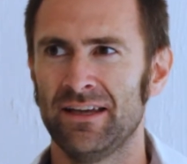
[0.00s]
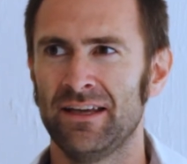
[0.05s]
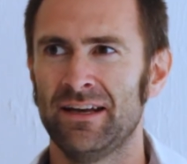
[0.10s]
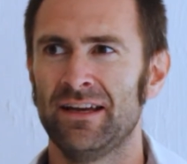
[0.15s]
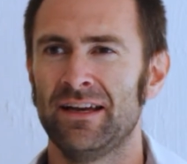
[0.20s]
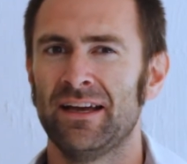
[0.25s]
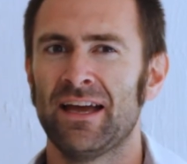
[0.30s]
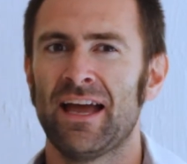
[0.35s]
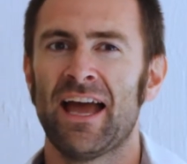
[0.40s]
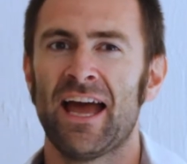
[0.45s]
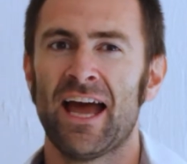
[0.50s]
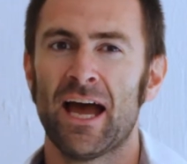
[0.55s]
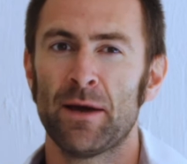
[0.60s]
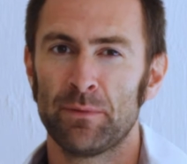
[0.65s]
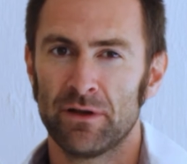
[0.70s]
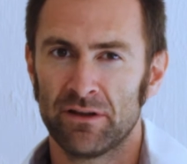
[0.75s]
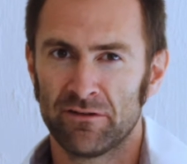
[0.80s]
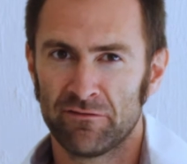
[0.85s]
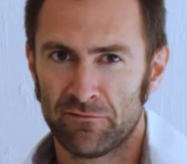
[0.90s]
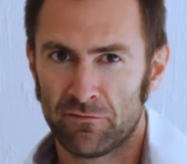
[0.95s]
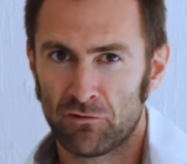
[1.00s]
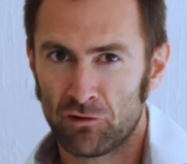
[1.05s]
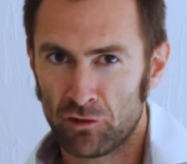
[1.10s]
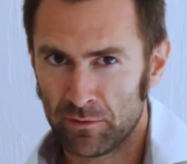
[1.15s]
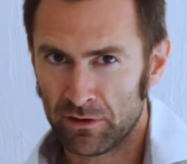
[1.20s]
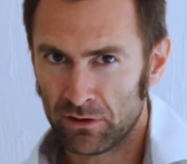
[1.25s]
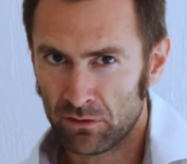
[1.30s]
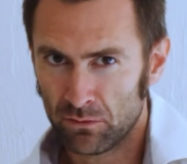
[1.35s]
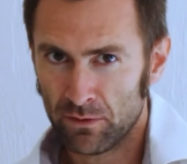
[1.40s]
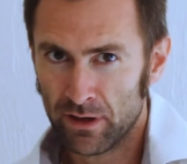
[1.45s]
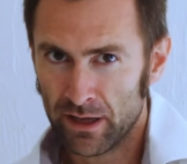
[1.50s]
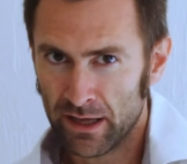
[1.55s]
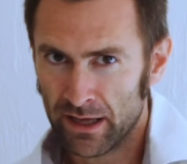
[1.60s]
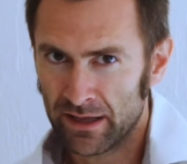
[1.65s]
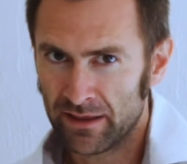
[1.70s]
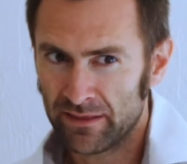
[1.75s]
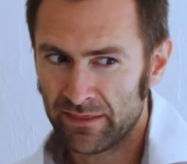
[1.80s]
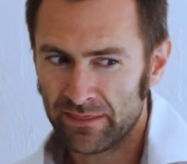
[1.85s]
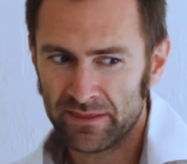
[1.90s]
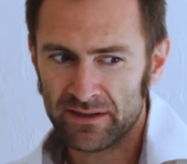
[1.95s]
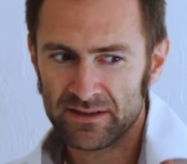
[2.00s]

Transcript: a habit-forming way,